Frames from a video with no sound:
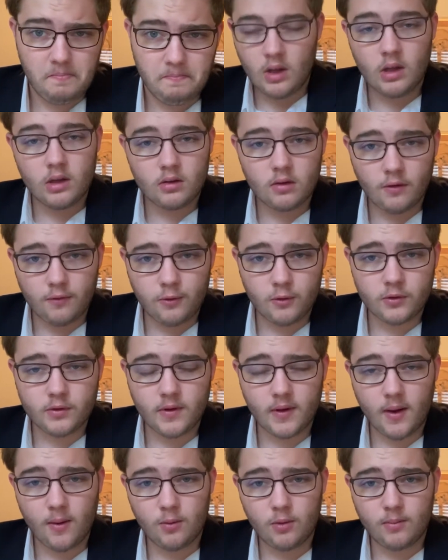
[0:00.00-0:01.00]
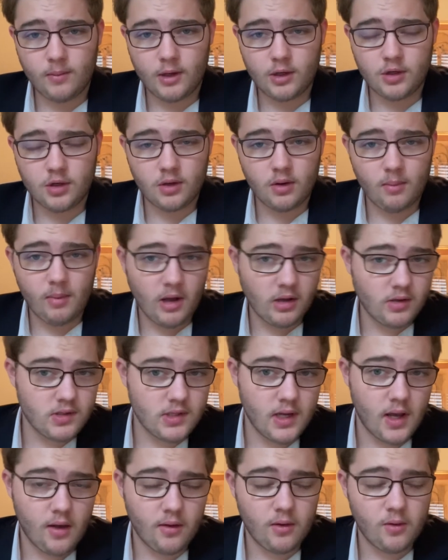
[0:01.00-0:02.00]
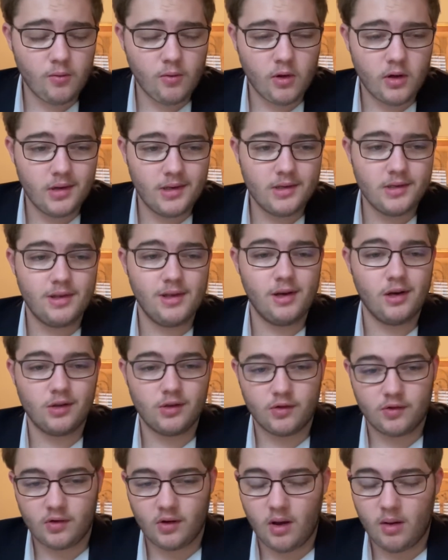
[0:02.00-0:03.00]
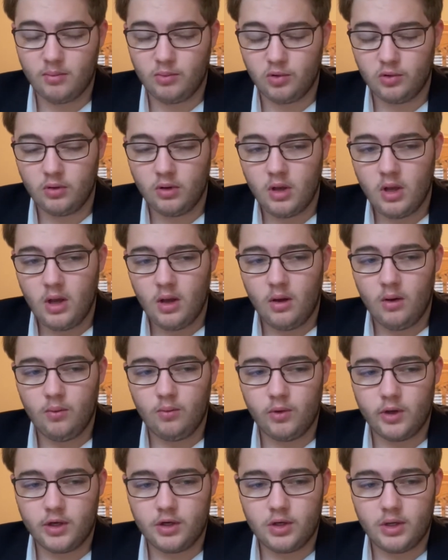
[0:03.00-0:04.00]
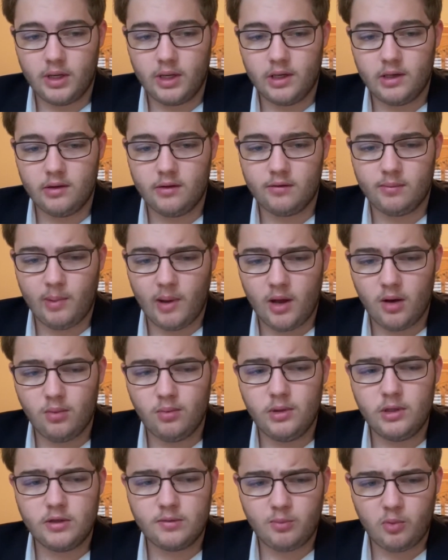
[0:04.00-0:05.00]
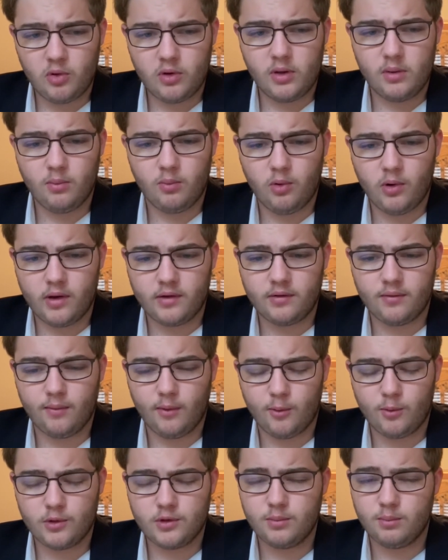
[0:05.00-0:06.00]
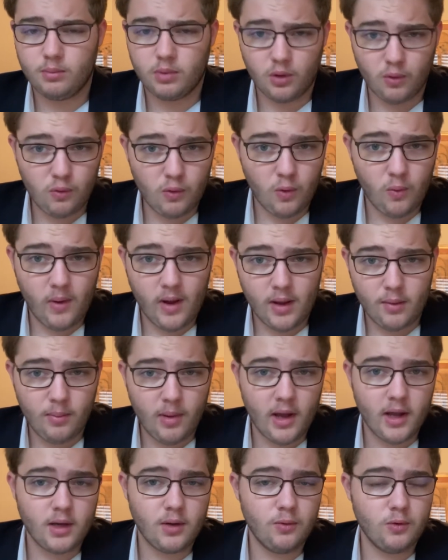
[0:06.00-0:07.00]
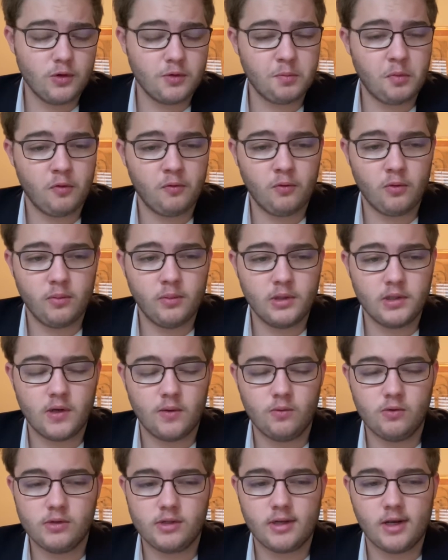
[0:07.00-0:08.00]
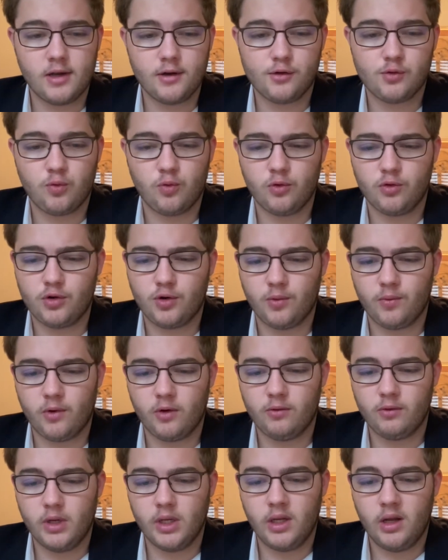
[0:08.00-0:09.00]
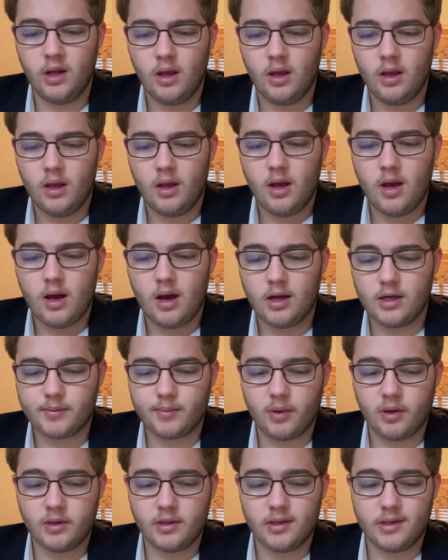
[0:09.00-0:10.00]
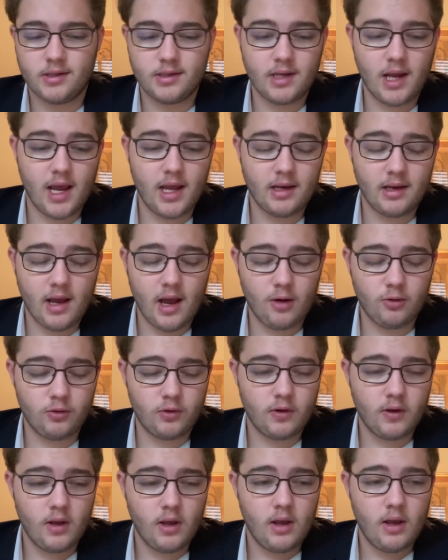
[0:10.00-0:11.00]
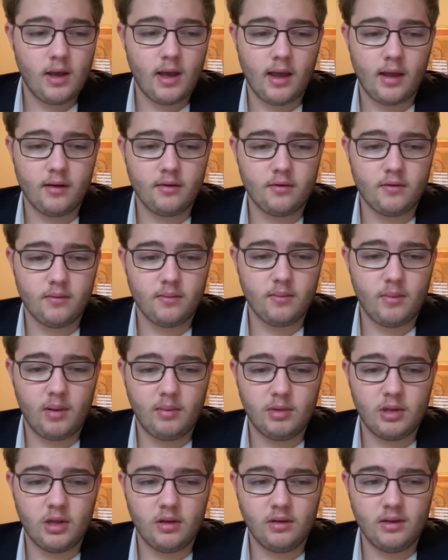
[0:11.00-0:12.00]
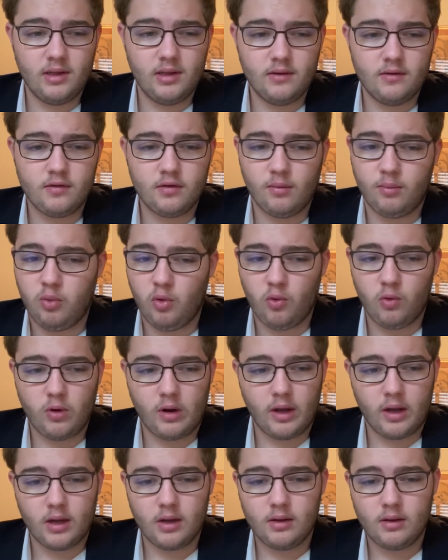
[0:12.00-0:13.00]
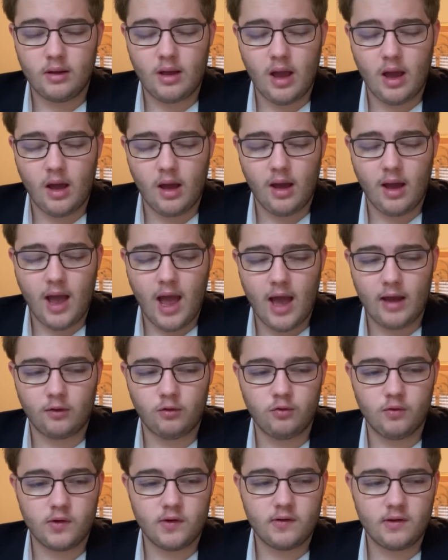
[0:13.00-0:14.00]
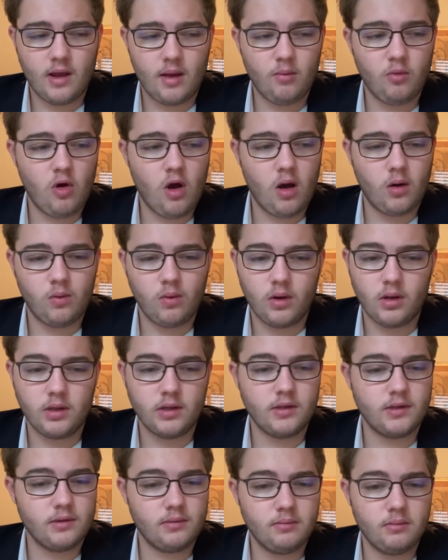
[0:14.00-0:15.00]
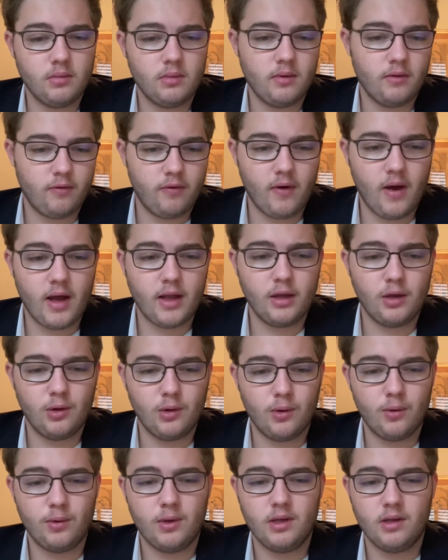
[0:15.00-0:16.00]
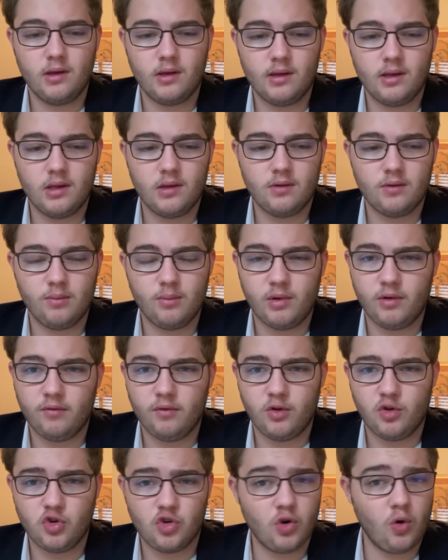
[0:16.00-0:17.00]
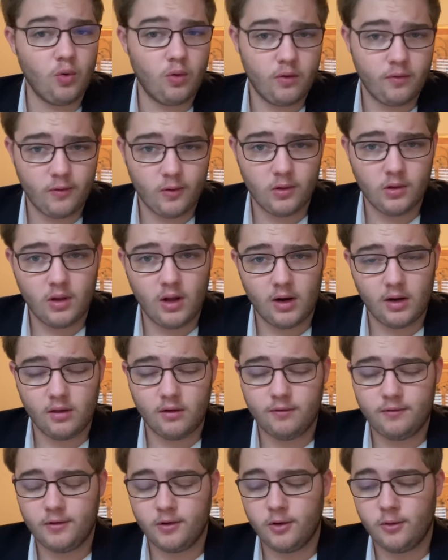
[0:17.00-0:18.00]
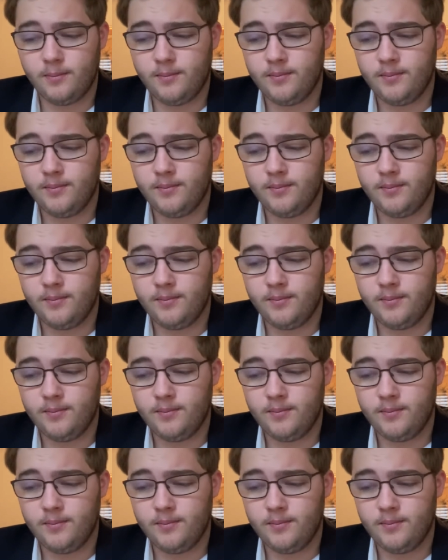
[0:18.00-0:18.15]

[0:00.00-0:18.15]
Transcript: The first thing I would mention about See How They Run is the ensemble, which is by all means pretty impressive. I wasn't blown away by anyone's performance. I would say Saoirse Ronan is probably the standout as maybe the lead supporting actress. Sam Rockwell is fine, you know, he's a bit of a joke for a lot of the film.